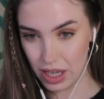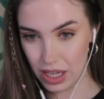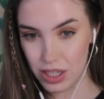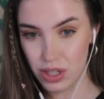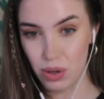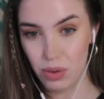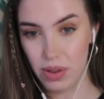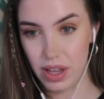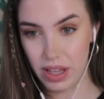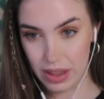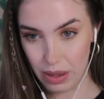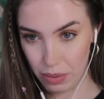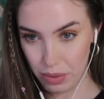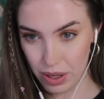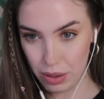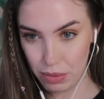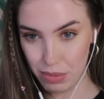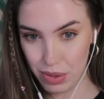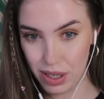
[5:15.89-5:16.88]
And don't think that
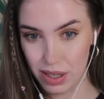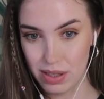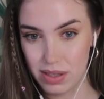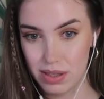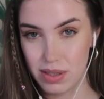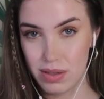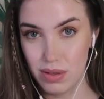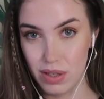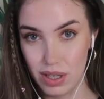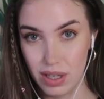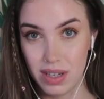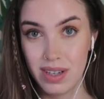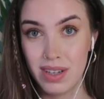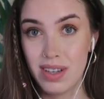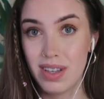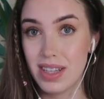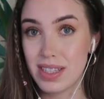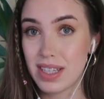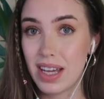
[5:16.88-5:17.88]
way, because
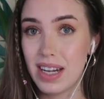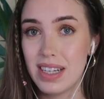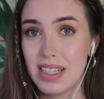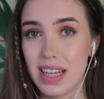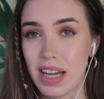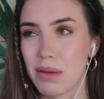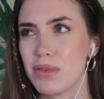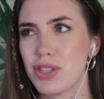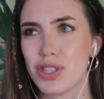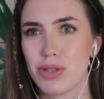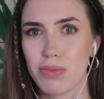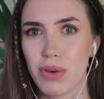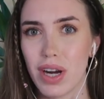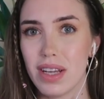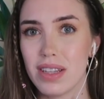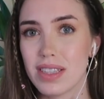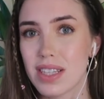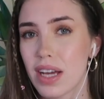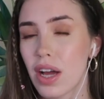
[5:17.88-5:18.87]
it's gonna damage your
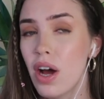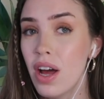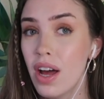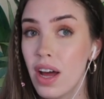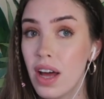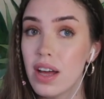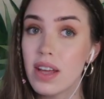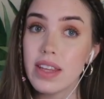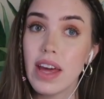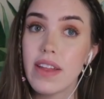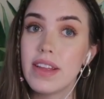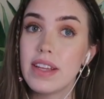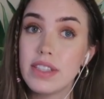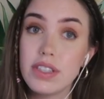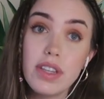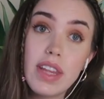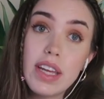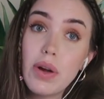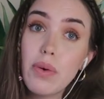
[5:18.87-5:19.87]
brain. It's like, yeah,
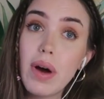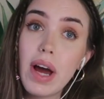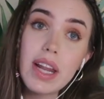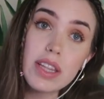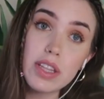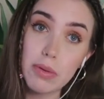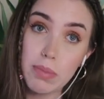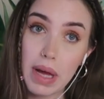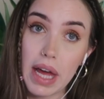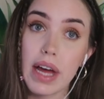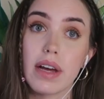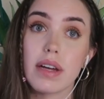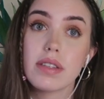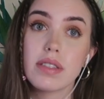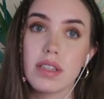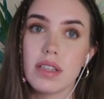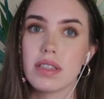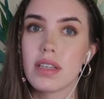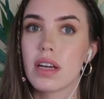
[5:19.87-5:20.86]
they don't edit their pics.
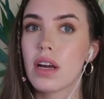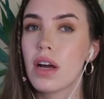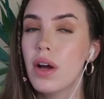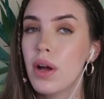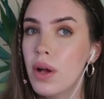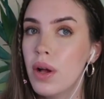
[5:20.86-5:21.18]
It's like,